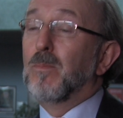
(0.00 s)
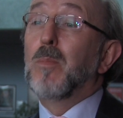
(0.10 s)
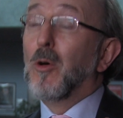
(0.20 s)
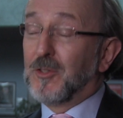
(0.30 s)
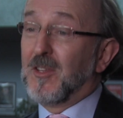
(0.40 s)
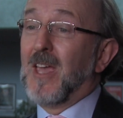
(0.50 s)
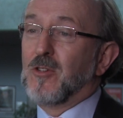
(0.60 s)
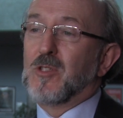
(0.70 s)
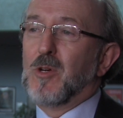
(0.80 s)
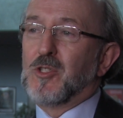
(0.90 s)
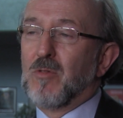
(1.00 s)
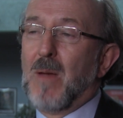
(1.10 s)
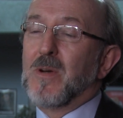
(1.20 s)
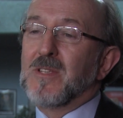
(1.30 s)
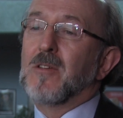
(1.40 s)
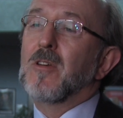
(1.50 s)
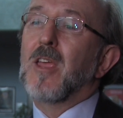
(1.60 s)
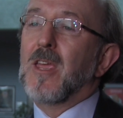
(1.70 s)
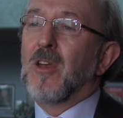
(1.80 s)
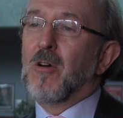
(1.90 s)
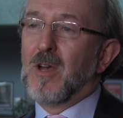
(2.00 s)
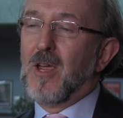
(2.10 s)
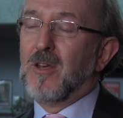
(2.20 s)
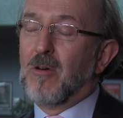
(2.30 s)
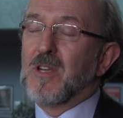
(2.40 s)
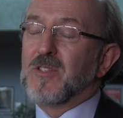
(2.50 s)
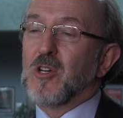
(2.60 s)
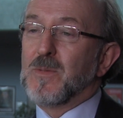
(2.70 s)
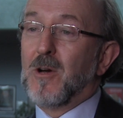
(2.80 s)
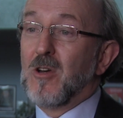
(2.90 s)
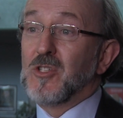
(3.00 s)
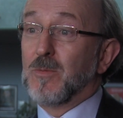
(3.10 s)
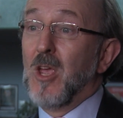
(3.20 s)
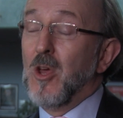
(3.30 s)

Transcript: both sectors which are represented in our research partnerships,